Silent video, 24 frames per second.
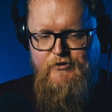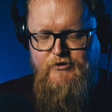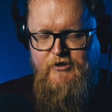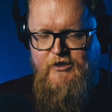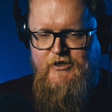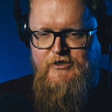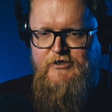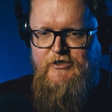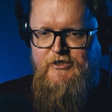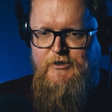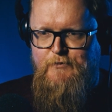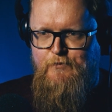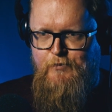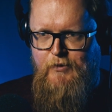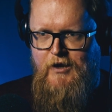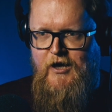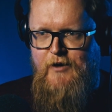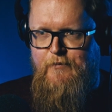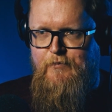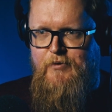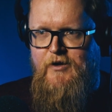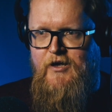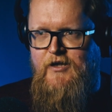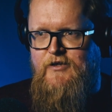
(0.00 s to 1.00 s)
Bruce Lee's in his
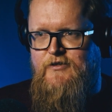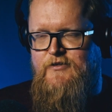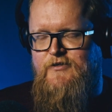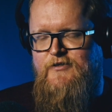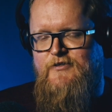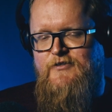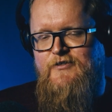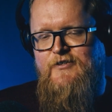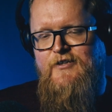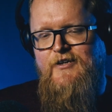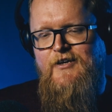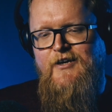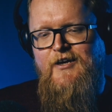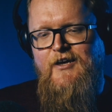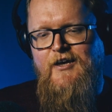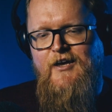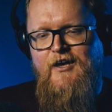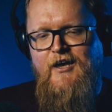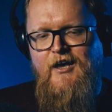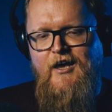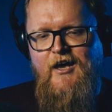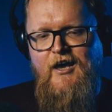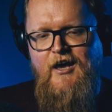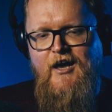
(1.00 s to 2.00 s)
black pants,
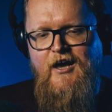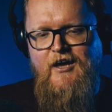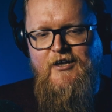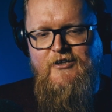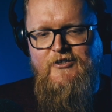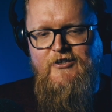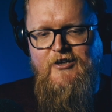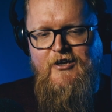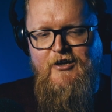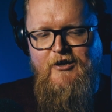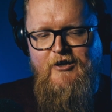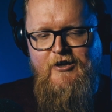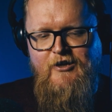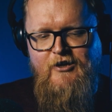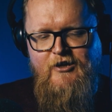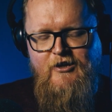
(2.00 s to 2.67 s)
and